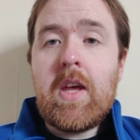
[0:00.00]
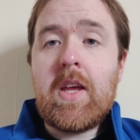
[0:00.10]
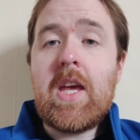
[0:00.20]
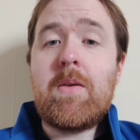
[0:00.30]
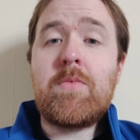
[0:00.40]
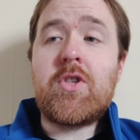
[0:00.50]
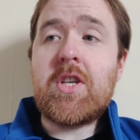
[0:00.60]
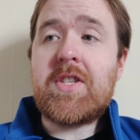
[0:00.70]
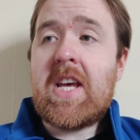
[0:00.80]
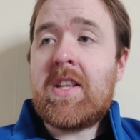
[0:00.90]
The game's
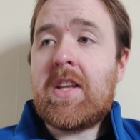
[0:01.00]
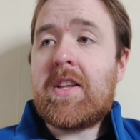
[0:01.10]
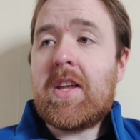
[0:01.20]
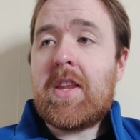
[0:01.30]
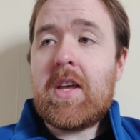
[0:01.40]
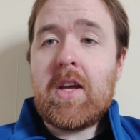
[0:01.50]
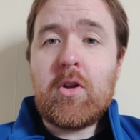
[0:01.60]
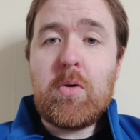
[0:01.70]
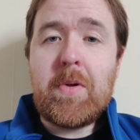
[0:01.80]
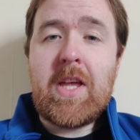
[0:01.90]
just ended at the
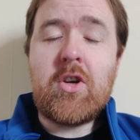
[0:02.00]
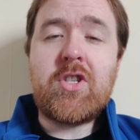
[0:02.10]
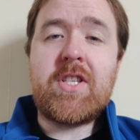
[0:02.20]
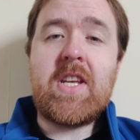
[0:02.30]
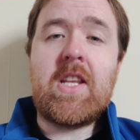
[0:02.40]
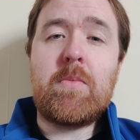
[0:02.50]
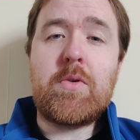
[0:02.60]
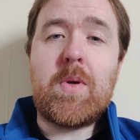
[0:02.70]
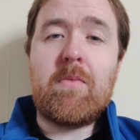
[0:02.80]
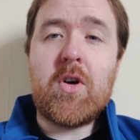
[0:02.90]
Global Energy Stadium
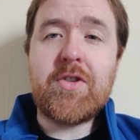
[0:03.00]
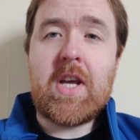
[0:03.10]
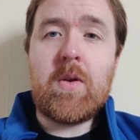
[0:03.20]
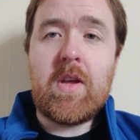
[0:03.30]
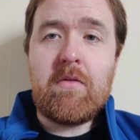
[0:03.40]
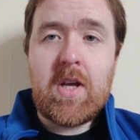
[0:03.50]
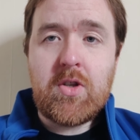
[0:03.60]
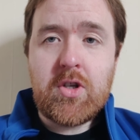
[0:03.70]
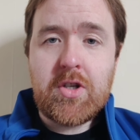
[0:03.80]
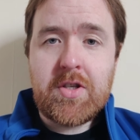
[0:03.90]
between Ross County and
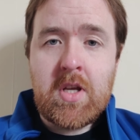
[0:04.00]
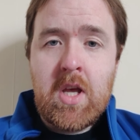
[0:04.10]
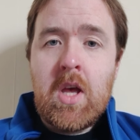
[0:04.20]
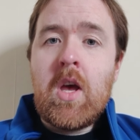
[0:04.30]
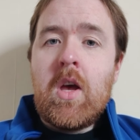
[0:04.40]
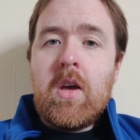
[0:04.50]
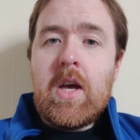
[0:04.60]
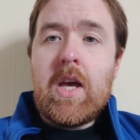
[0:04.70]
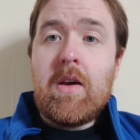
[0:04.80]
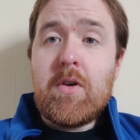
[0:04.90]
Rangers.
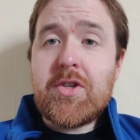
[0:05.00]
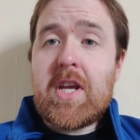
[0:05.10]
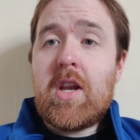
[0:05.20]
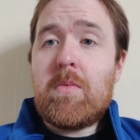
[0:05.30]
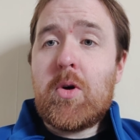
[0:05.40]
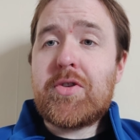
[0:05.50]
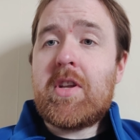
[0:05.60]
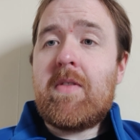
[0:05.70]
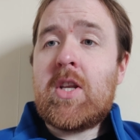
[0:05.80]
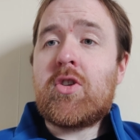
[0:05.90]
Uh, Ross County were
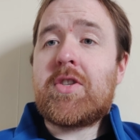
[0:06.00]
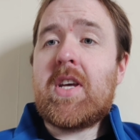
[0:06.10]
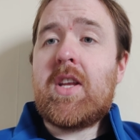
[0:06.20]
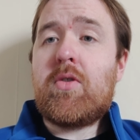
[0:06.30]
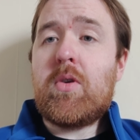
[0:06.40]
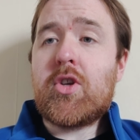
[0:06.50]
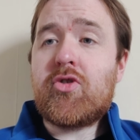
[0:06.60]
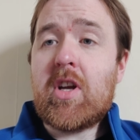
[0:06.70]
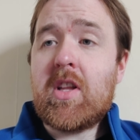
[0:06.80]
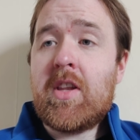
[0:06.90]
hosting a Rangers side who are
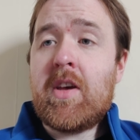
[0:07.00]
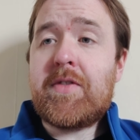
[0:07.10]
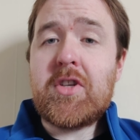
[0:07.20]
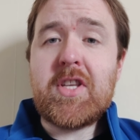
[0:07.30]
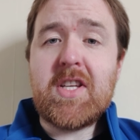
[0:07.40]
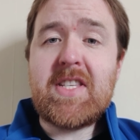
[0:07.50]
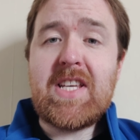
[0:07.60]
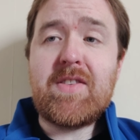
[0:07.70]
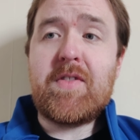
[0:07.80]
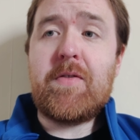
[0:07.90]
struggling after
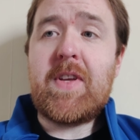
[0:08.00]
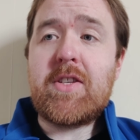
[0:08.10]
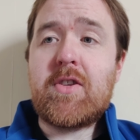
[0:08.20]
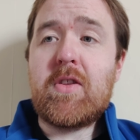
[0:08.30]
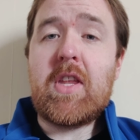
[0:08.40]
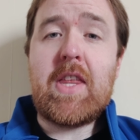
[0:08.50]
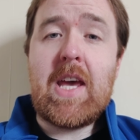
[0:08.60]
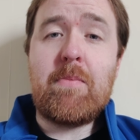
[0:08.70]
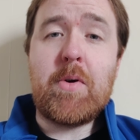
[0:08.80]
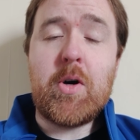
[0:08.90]
successive defeats to the
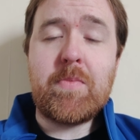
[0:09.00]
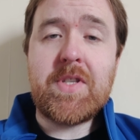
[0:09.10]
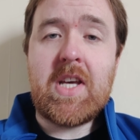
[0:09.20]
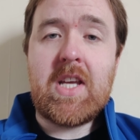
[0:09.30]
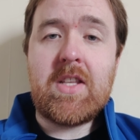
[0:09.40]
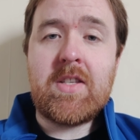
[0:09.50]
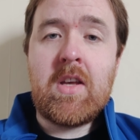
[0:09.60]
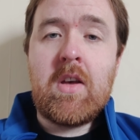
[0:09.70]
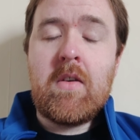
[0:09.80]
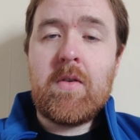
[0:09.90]
then bottom side.
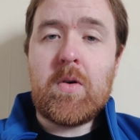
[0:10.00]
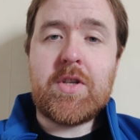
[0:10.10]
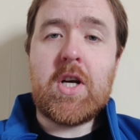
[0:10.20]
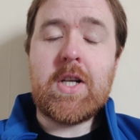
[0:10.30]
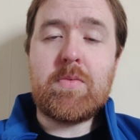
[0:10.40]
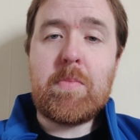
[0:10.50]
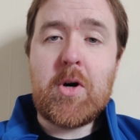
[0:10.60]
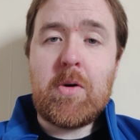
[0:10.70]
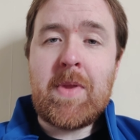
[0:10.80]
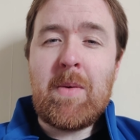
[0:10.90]
Of course, Hearts were
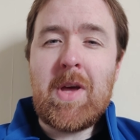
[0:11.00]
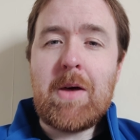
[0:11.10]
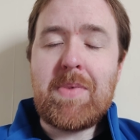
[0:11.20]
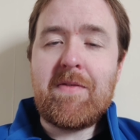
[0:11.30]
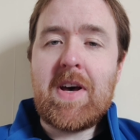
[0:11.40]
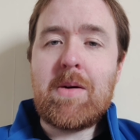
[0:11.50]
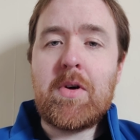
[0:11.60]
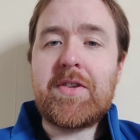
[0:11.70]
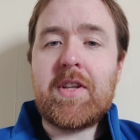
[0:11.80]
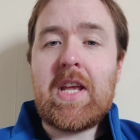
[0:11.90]
bottom, then went above
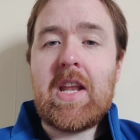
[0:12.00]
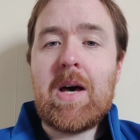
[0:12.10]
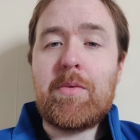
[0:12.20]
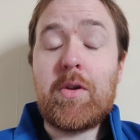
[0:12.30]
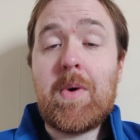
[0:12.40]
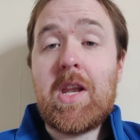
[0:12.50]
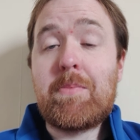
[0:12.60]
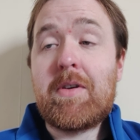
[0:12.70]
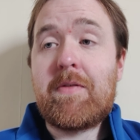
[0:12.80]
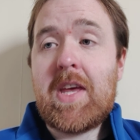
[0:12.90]
Hamilton, then Hamilton went
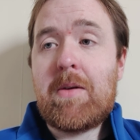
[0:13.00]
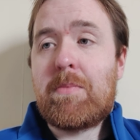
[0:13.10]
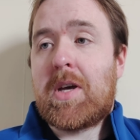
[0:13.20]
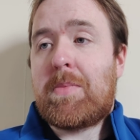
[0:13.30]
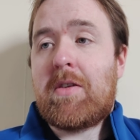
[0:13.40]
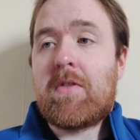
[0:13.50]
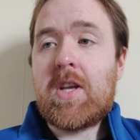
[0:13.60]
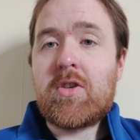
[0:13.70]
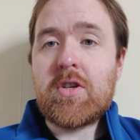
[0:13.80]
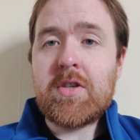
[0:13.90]
above them by beating
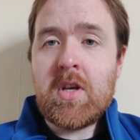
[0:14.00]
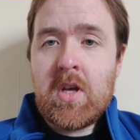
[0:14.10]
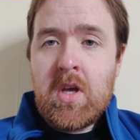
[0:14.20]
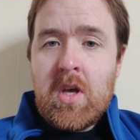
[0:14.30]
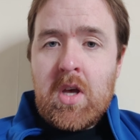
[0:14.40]
Rangers.